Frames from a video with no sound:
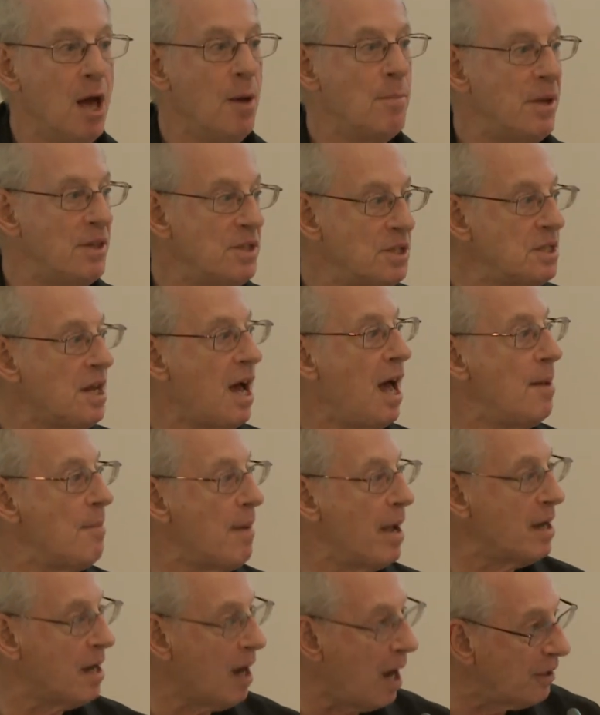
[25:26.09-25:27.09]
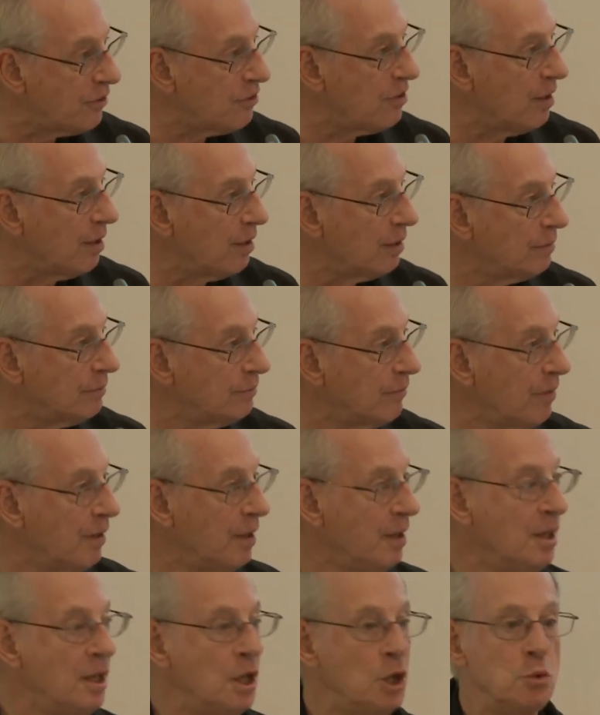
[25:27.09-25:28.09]
By the time I got there,
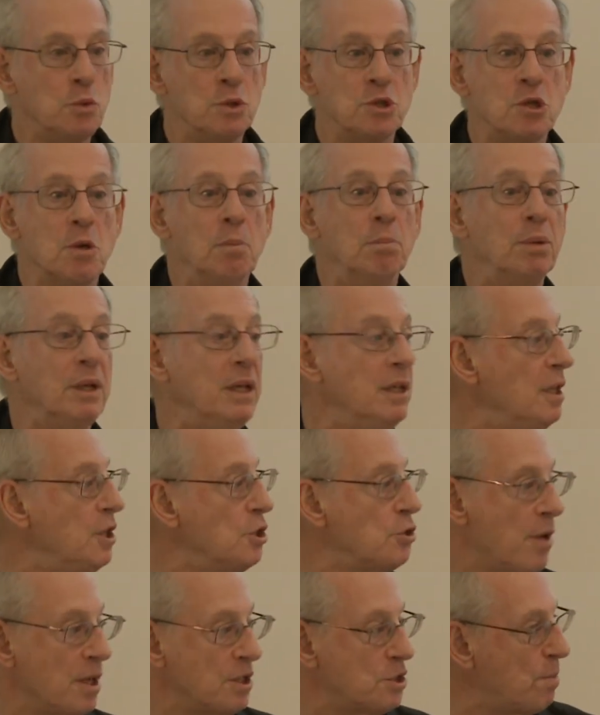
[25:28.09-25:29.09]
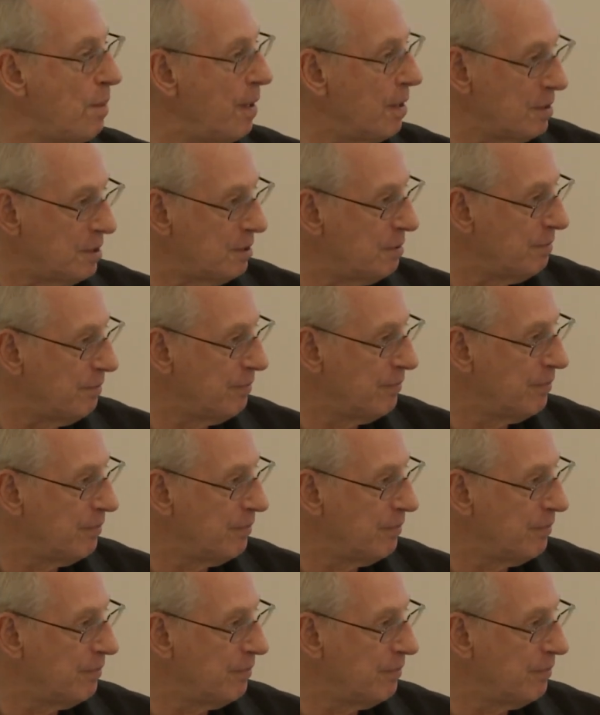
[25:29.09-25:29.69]
it was completely transparent.